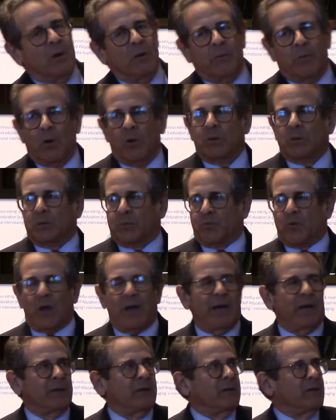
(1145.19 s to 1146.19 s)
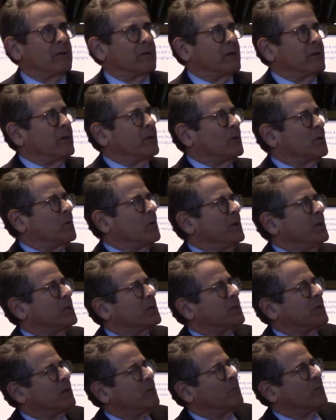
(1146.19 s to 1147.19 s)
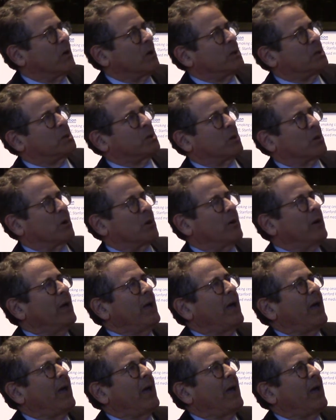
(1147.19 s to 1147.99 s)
postprandial increase in blood sugar,